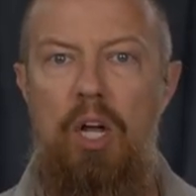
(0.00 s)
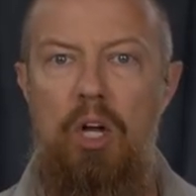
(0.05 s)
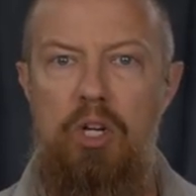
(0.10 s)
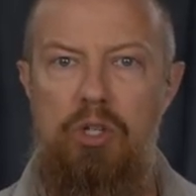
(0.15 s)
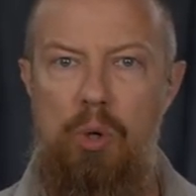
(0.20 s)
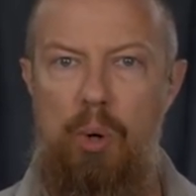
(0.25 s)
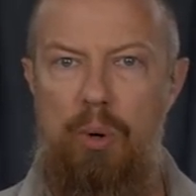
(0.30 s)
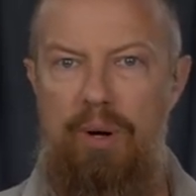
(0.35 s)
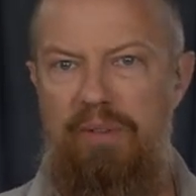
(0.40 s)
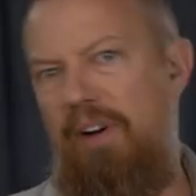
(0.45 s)

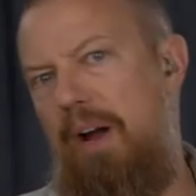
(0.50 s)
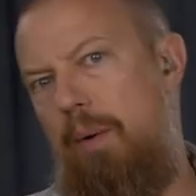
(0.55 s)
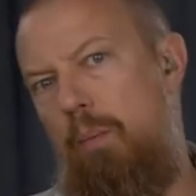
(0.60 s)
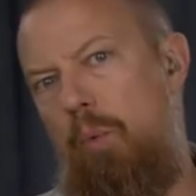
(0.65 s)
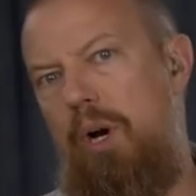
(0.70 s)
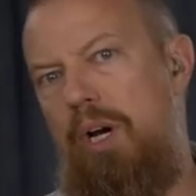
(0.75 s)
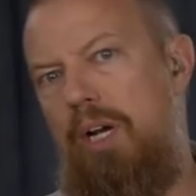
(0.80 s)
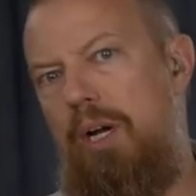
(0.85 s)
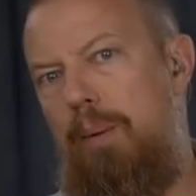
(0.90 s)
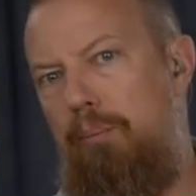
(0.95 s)
So if I'm
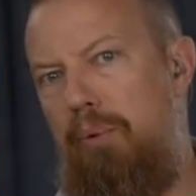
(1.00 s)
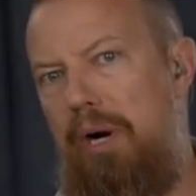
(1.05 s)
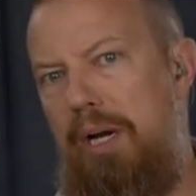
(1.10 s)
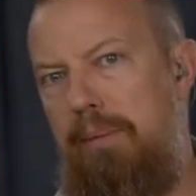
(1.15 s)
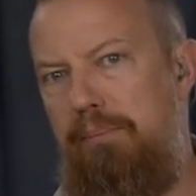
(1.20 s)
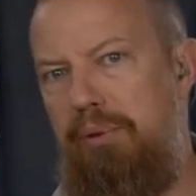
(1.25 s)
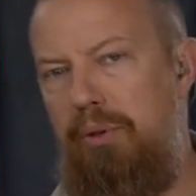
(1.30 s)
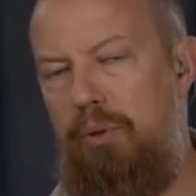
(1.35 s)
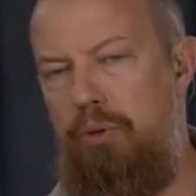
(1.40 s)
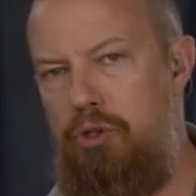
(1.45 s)
wearing a
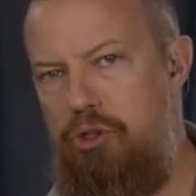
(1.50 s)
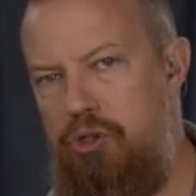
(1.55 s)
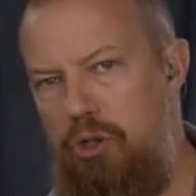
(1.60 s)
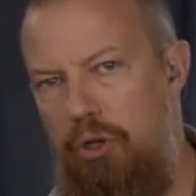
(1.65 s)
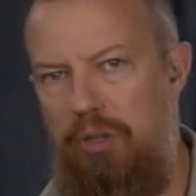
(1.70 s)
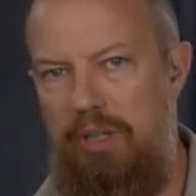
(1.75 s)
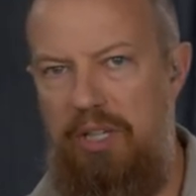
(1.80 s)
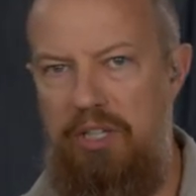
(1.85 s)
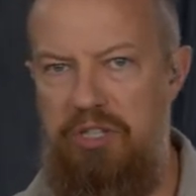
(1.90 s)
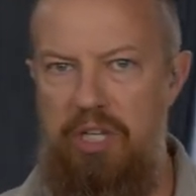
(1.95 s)
bright blue
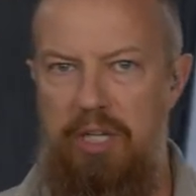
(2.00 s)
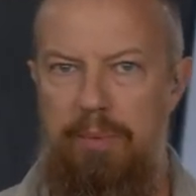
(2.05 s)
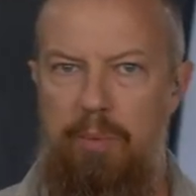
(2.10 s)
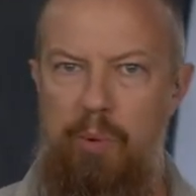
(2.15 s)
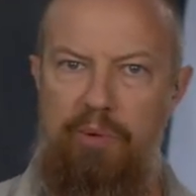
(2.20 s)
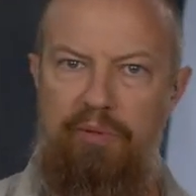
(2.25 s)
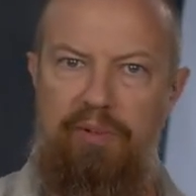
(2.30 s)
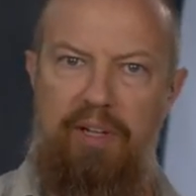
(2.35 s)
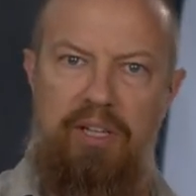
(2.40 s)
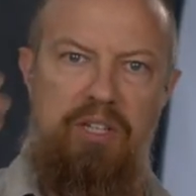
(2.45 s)
shirt, it's going to be
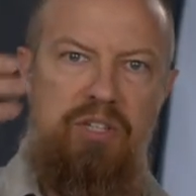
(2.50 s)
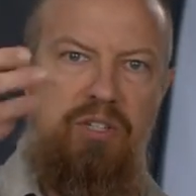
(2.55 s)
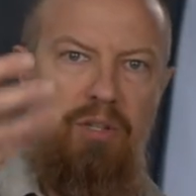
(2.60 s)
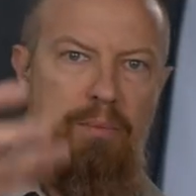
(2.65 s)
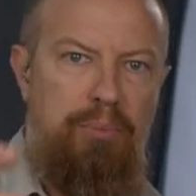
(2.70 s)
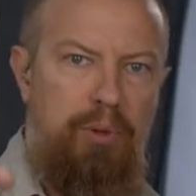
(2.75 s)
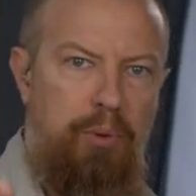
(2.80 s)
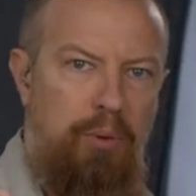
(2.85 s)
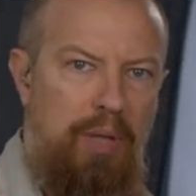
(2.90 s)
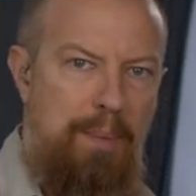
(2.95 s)
reflecting some
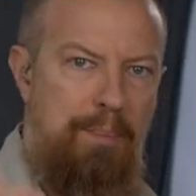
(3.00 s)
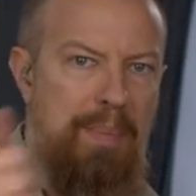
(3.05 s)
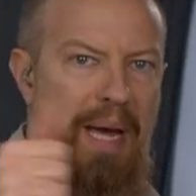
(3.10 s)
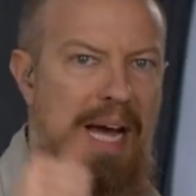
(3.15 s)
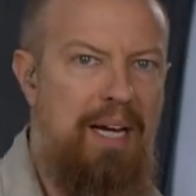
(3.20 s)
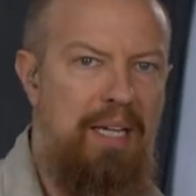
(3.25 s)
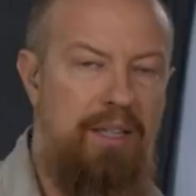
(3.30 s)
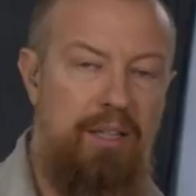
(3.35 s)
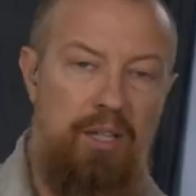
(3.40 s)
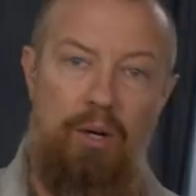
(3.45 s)
blue light
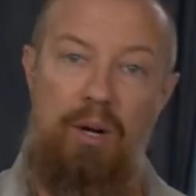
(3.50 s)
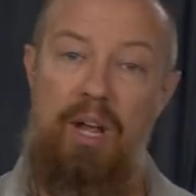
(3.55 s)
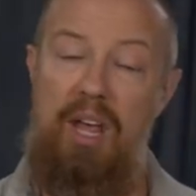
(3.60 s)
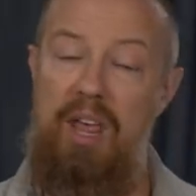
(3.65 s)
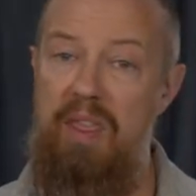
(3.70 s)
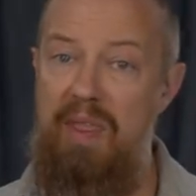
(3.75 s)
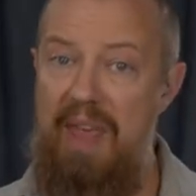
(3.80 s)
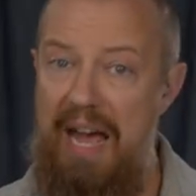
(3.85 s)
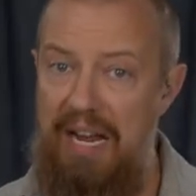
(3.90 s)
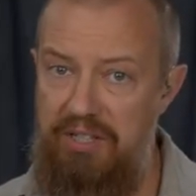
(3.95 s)
back at there.
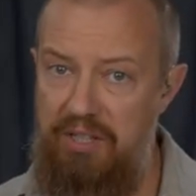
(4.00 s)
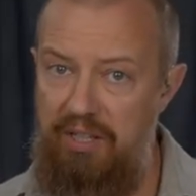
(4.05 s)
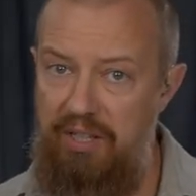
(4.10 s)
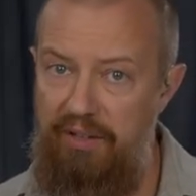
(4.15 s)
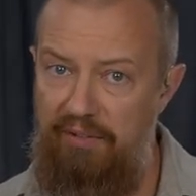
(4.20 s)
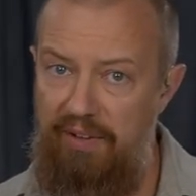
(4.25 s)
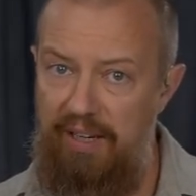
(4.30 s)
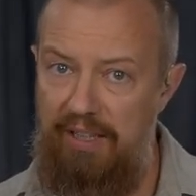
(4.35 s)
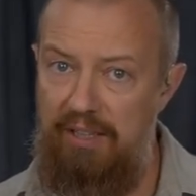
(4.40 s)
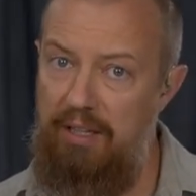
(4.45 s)
That's going to
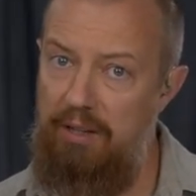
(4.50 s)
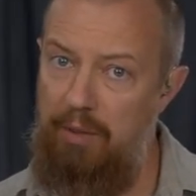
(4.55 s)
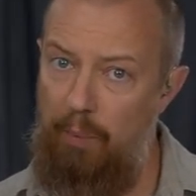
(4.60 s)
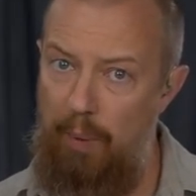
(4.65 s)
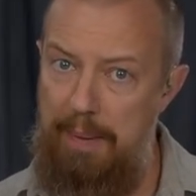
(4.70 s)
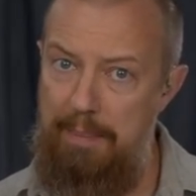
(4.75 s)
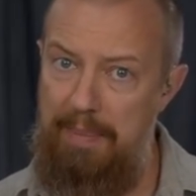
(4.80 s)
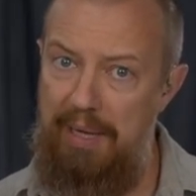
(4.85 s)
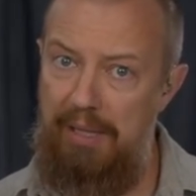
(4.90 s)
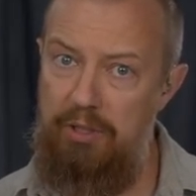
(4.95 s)
affect the
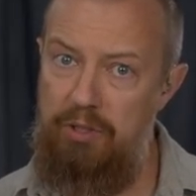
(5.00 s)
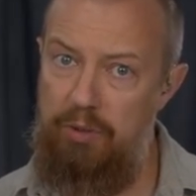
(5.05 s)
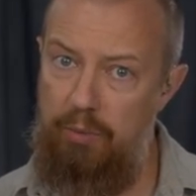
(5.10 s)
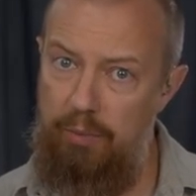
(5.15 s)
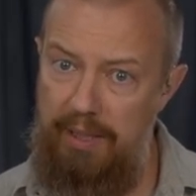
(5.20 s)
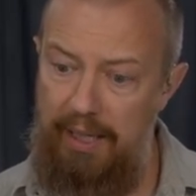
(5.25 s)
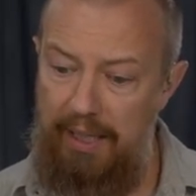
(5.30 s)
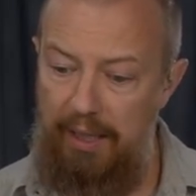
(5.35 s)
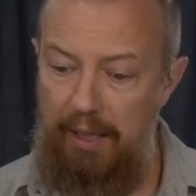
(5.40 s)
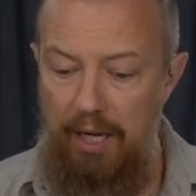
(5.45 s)
white balance
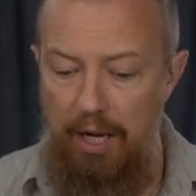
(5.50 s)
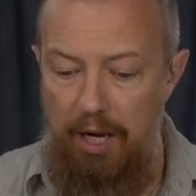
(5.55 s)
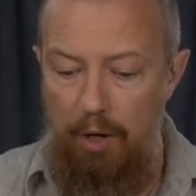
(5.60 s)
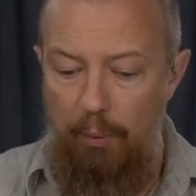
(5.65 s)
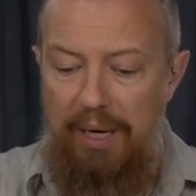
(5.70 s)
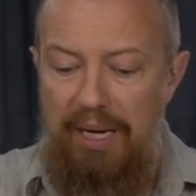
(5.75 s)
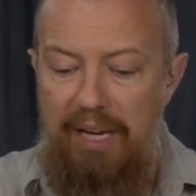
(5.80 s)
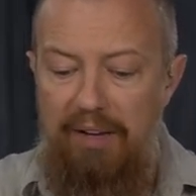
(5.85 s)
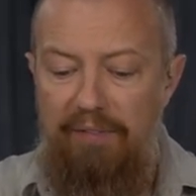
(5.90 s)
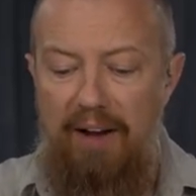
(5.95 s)
reading,
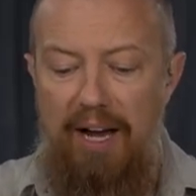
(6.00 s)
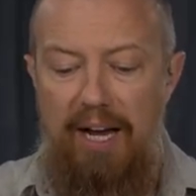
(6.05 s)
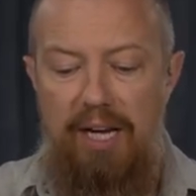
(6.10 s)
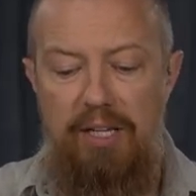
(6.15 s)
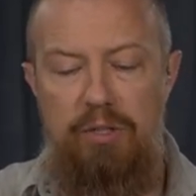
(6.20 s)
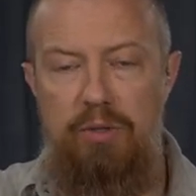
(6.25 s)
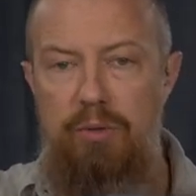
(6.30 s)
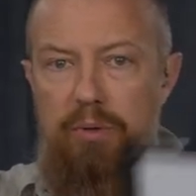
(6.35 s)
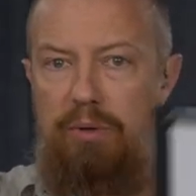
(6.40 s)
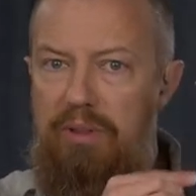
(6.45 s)
right? If I
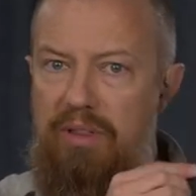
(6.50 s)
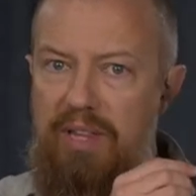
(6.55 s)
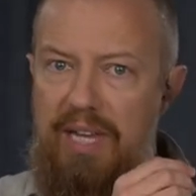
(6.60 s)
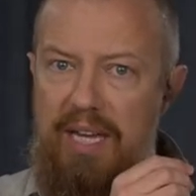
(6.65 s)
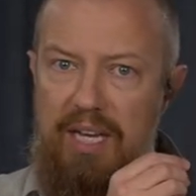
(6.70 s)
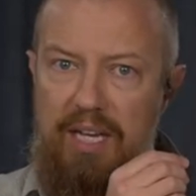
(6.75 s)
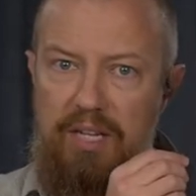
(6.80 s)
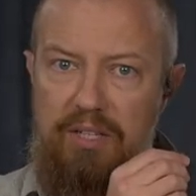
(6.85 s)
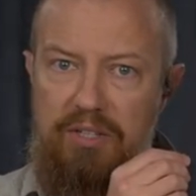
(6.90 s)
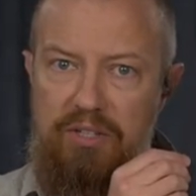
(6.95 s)
do
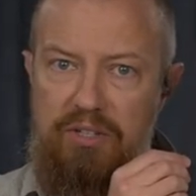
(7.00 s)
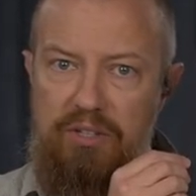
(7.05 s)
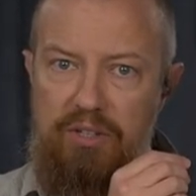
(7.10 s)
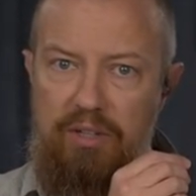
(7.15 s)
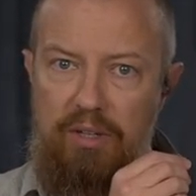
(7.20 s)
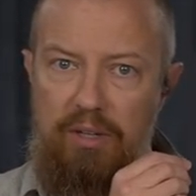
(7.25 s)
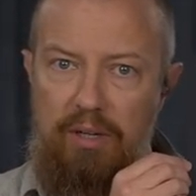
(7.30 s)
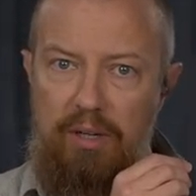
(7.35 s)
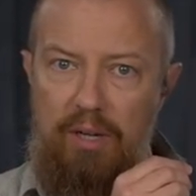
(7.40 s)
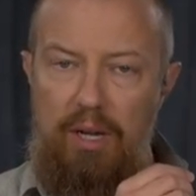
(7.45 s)
this,
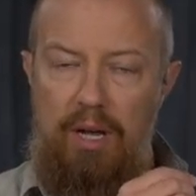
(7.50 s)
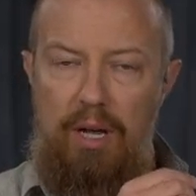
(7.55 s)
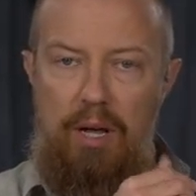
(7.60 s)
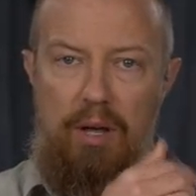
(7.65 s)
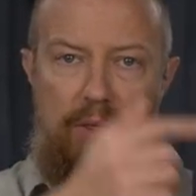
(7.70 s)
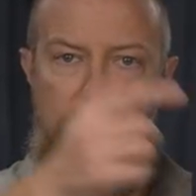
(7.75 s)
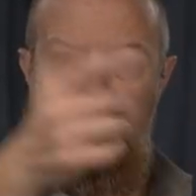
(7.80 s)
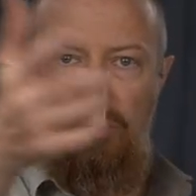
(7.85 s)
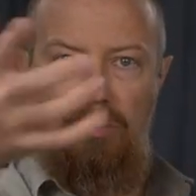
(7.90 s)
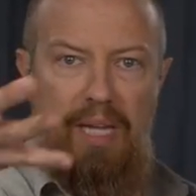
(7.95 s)

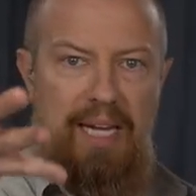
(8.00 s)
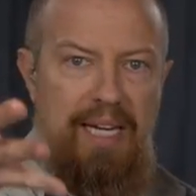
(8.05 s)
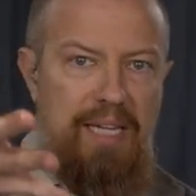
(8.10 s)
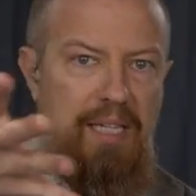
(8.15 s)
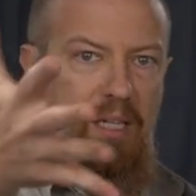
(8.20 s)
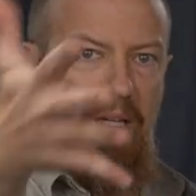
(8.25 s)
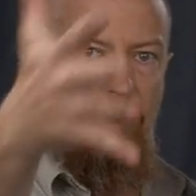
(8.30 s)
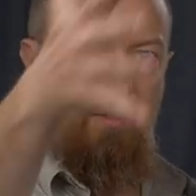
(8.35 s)
the light